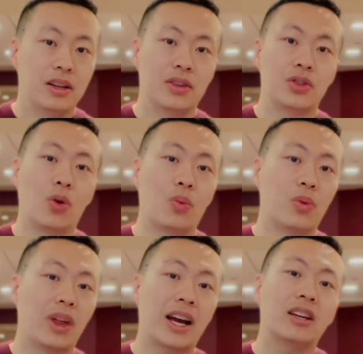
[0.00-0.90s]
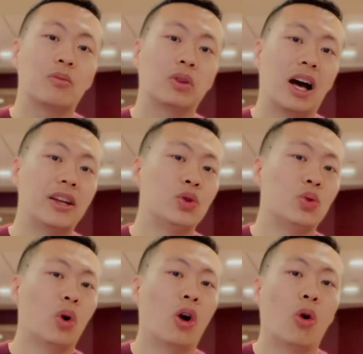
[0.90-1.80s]
So that can apply to
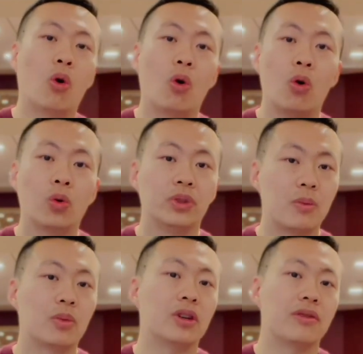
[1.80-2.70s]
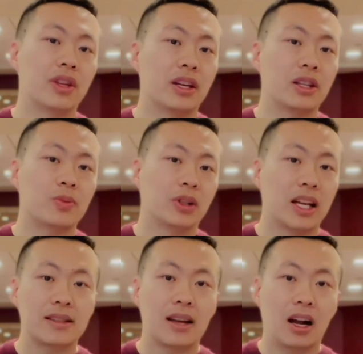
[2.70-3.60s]
a whole number of things, but
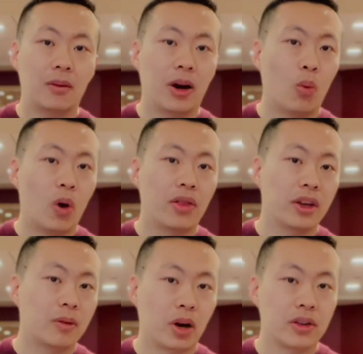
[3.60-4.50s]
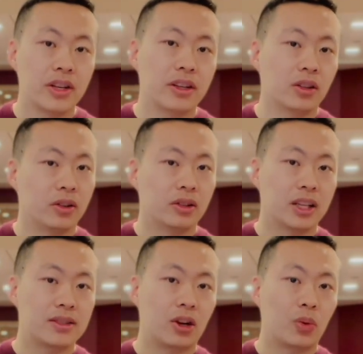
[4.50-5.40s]
let's talk about one thing in particular.
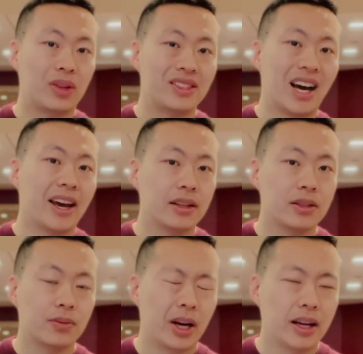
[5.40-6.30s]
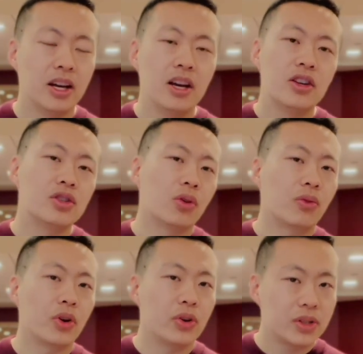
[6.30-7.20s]
Let's start with diet, right? So
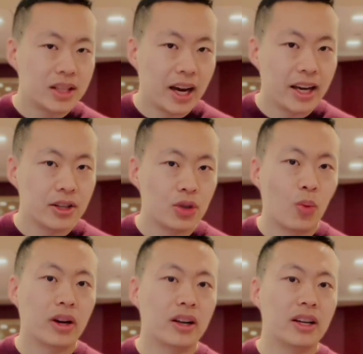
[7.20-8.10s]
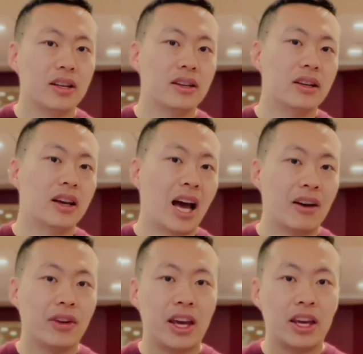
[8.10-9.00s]
for your diet, you want to
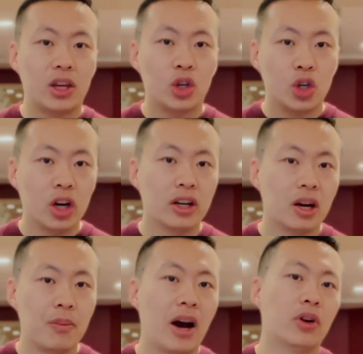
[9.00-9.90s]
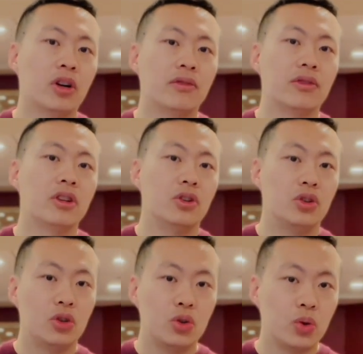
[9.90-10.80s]
have a good amount of
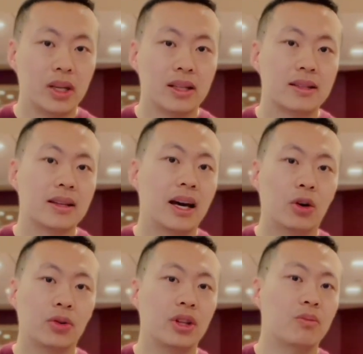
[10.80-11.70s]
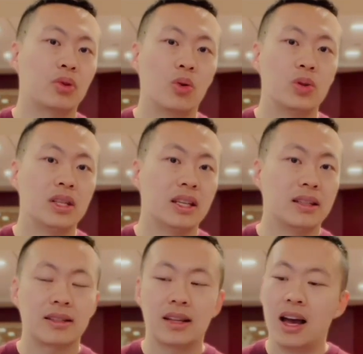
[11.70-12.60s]
nutrients, healthy
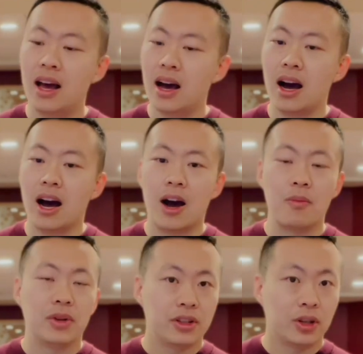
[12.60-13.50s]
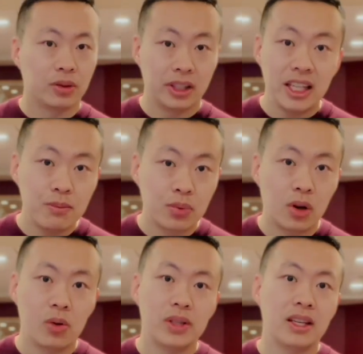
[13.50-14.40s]
proteins, lean
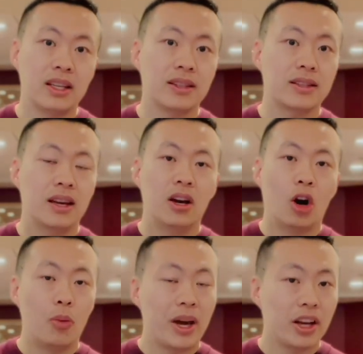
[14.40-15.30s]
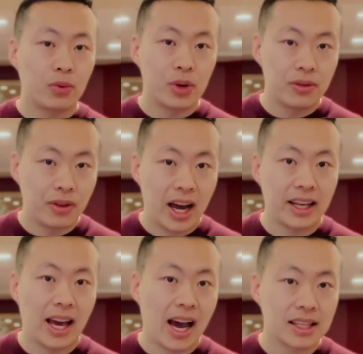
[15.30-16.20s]
proteins, omega-3
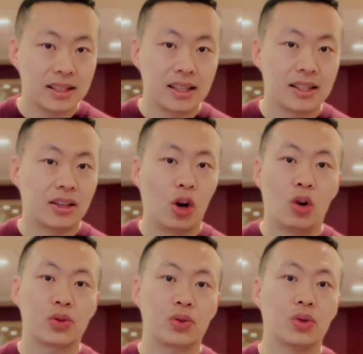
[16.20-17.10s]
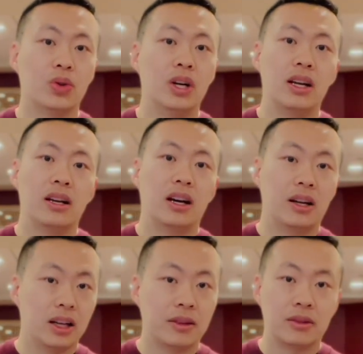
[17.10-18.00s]
fatty acids, and also
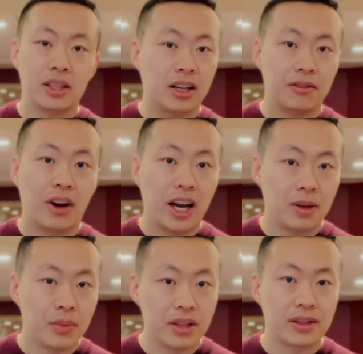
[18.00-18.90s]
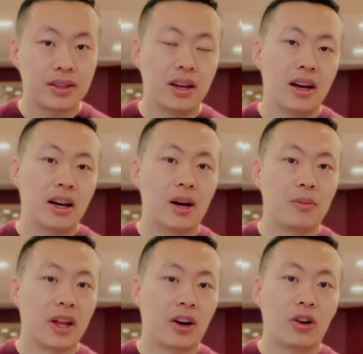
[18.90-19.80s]
a ton of vitamins
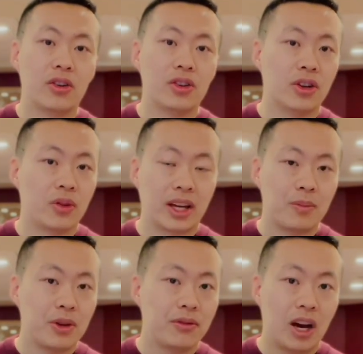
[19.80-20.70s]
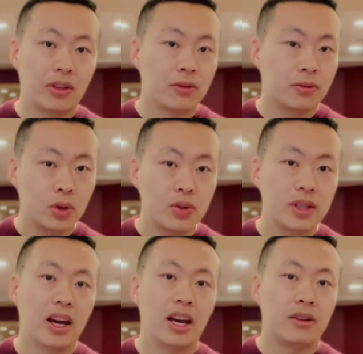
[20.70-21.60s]
that are, that can be found in
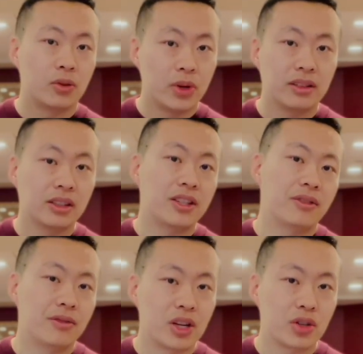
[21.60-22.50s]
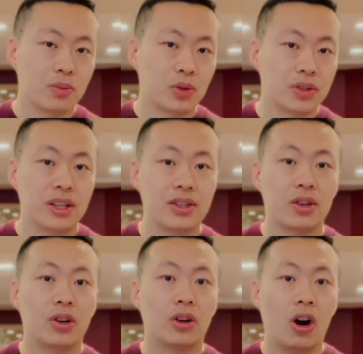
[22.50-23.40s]
fruits and green leafy vegetables. These
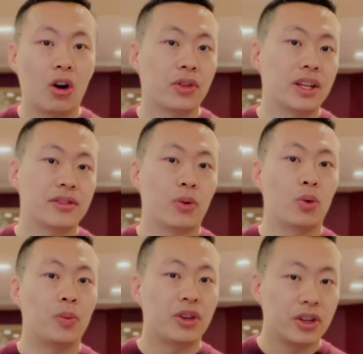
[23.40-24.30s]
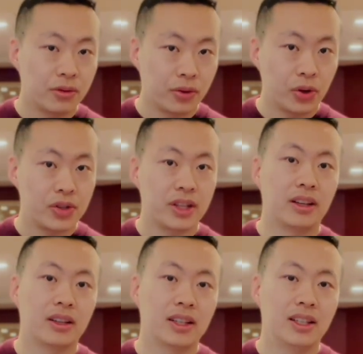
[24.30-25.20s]
are all things that will be good for your
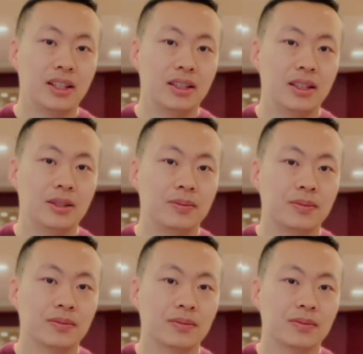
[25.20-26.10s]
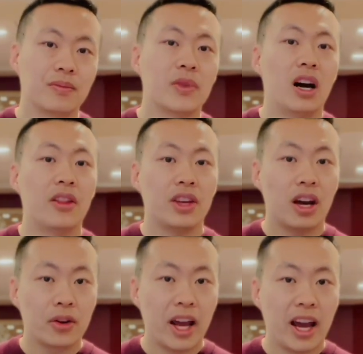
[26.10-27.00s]
skin. On the
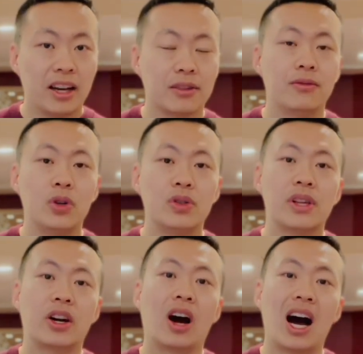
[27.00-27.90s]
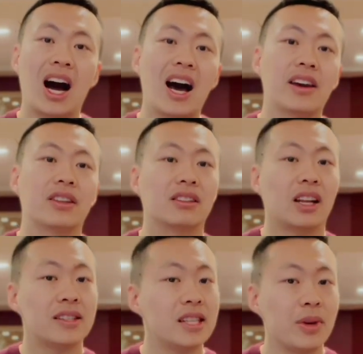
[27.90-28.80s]
other hand, foods that are high on the
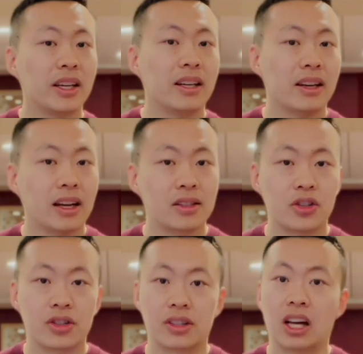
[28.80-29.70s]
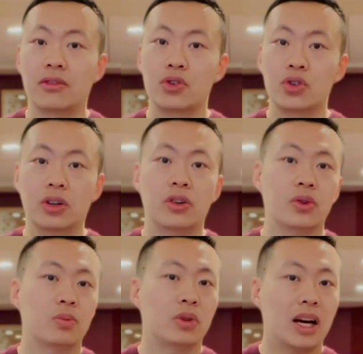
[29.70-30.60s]
glycemic index, such as a lot of sugars
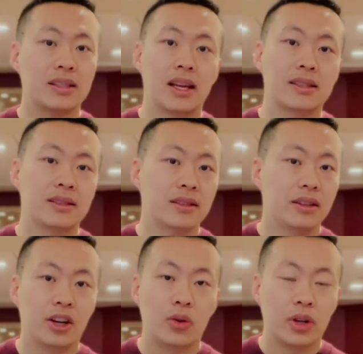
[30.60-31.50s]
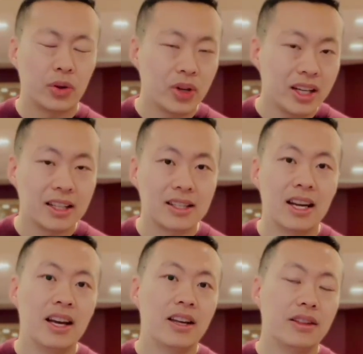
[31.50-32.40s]
or processed, ingredients,
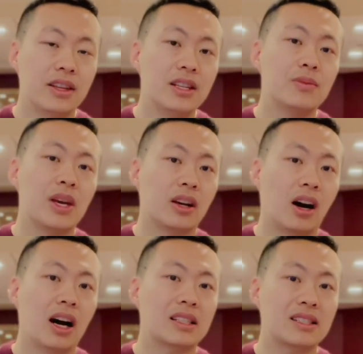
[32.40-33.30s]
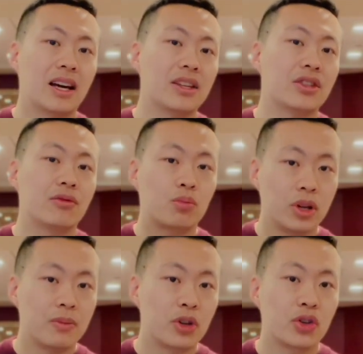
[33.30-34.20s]
these may cause signs of
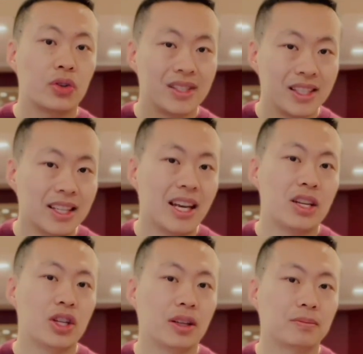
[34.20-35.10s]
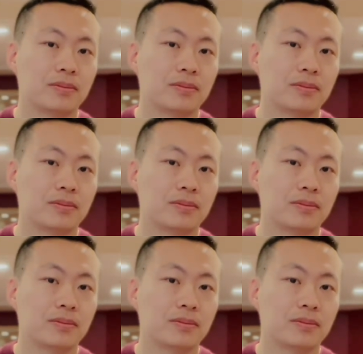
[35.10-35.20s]
premature skin aging.